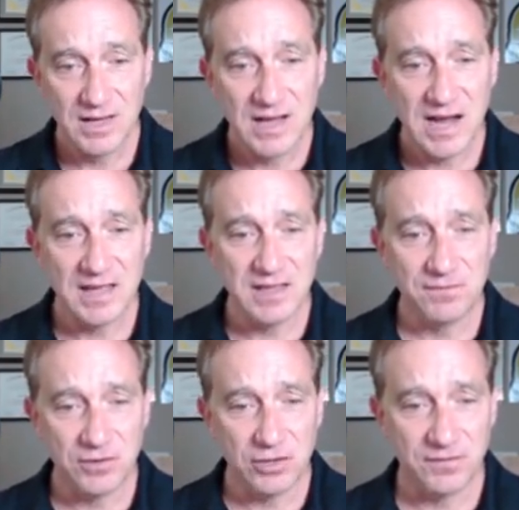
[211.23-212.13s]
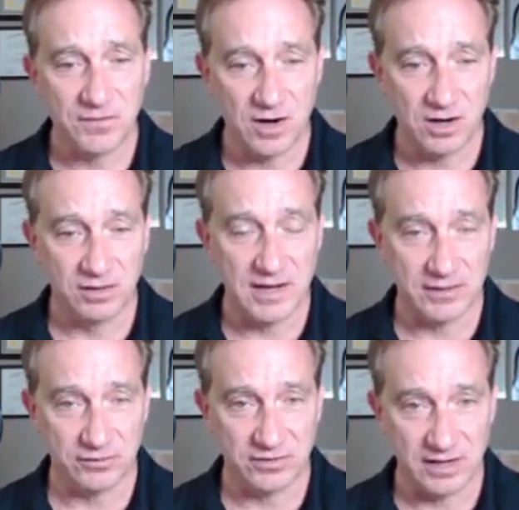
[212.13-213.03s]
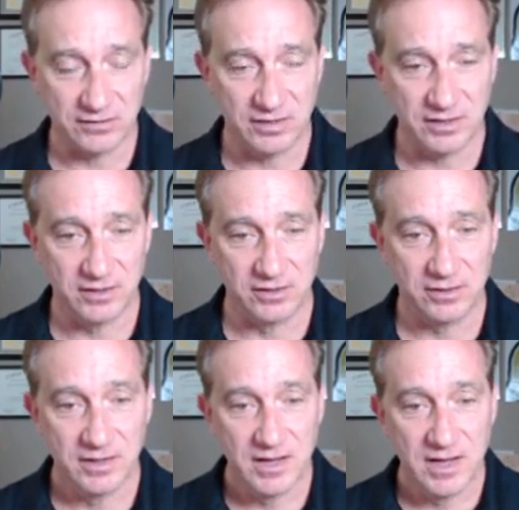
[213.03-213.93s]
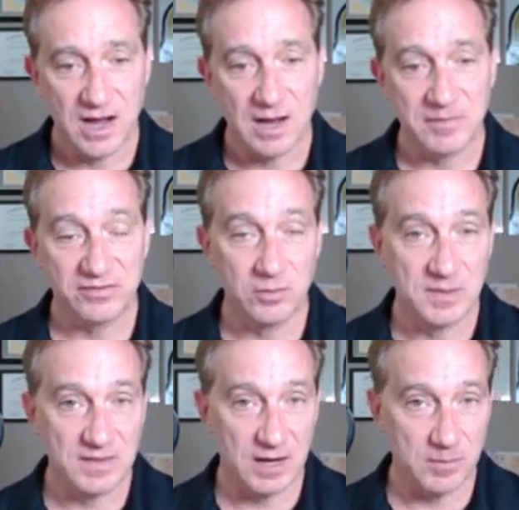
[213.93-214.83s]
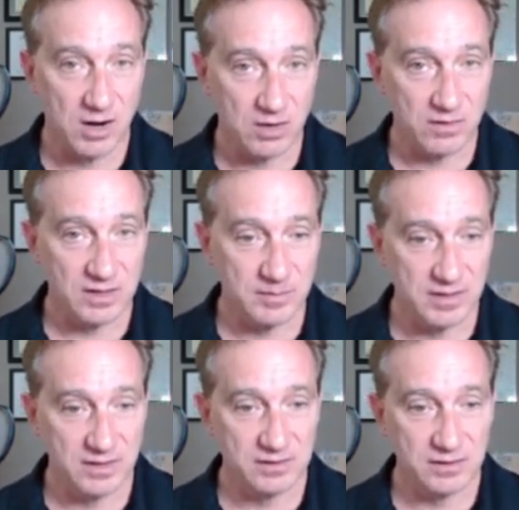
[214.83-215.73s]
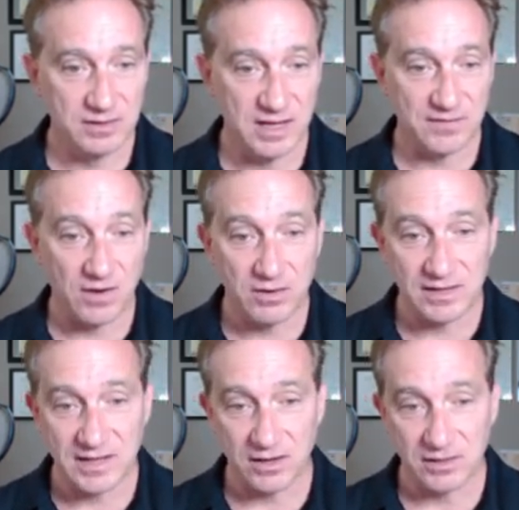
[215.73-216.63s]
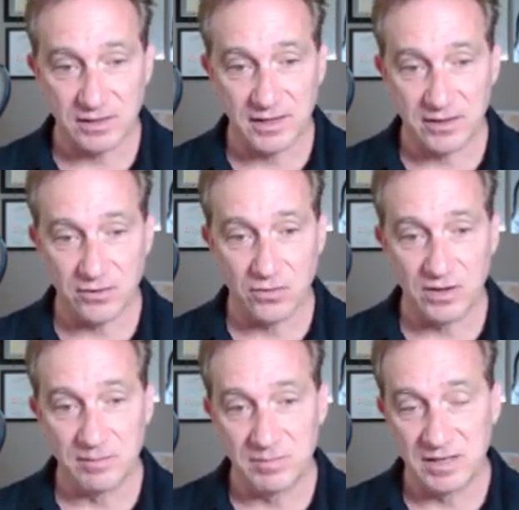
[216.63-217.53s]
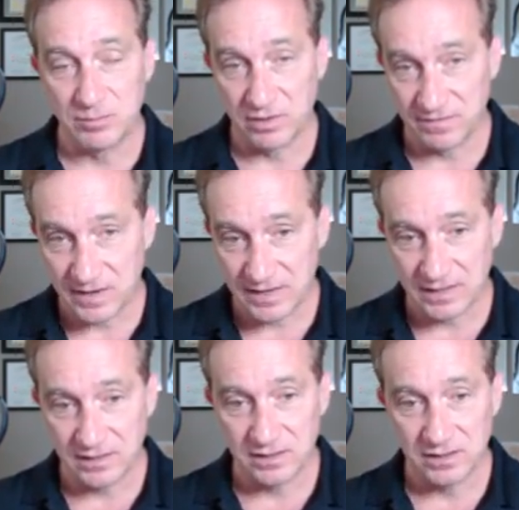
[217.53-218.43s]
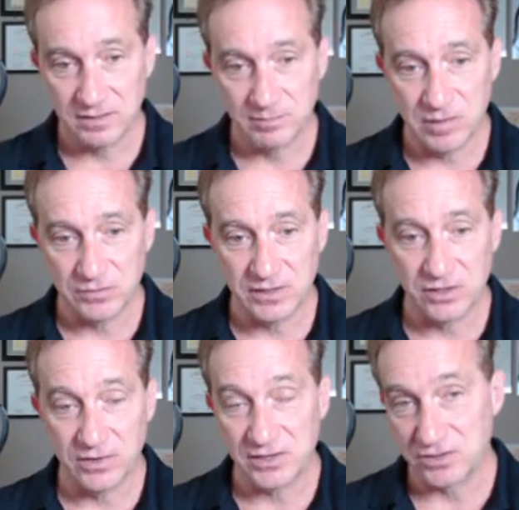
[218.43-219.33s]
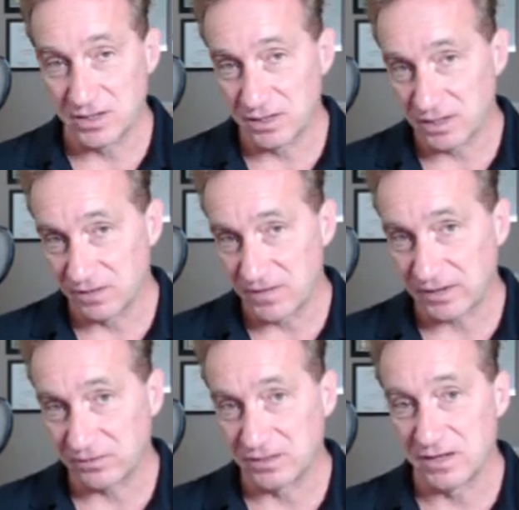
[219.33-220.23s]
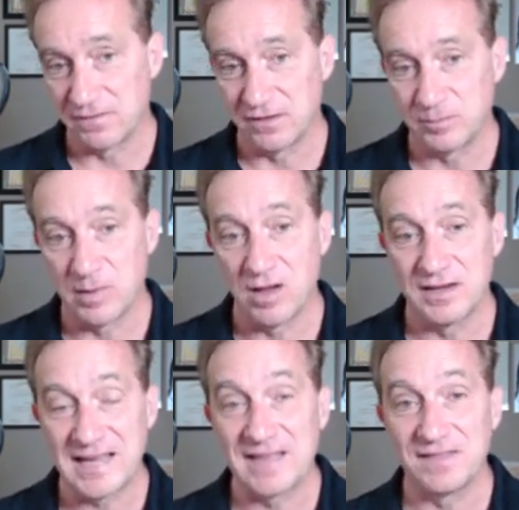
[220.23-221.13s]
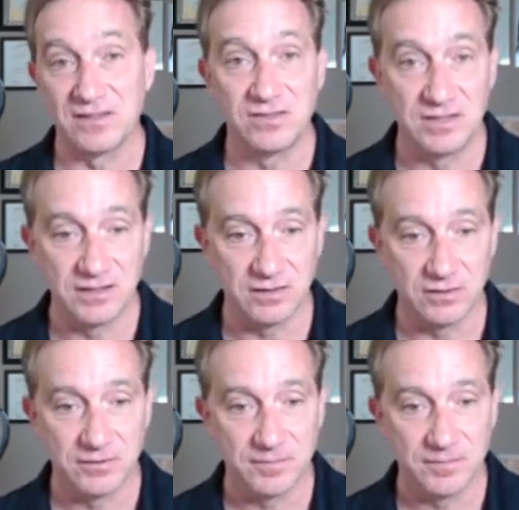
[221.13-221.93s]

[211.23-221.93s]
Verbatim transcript: And then further for our exercise here, I'm assuming that I've already been, that I've already calculated or am being provided both the duration and the convexity of this bond at this yield.